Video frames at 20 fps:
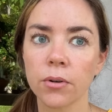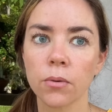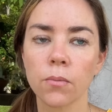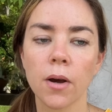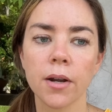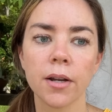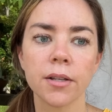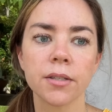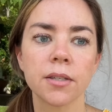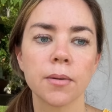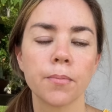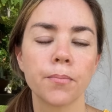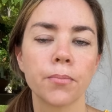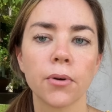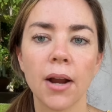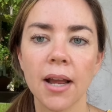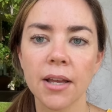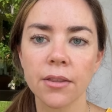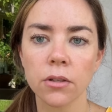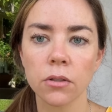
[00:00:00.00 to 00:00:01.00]
want us to
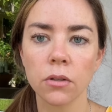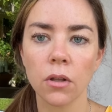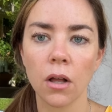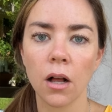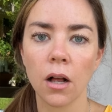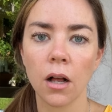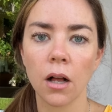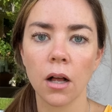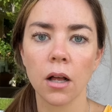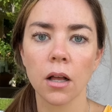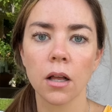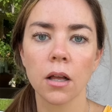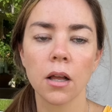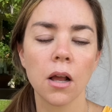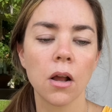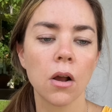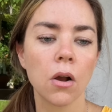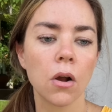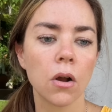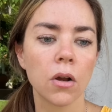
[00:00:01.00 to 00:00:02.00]
break the law,
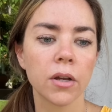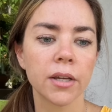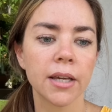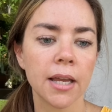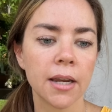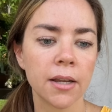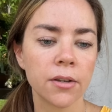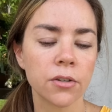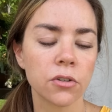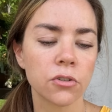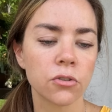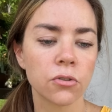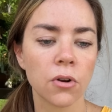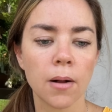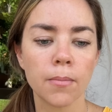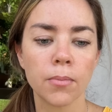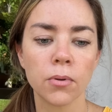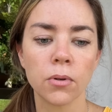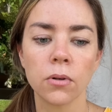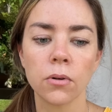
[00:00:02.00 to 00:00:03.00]
get into
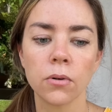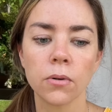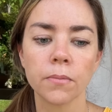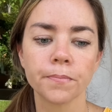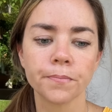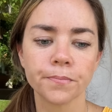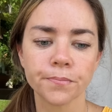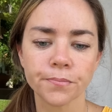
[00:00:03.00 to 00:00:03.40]
trouble,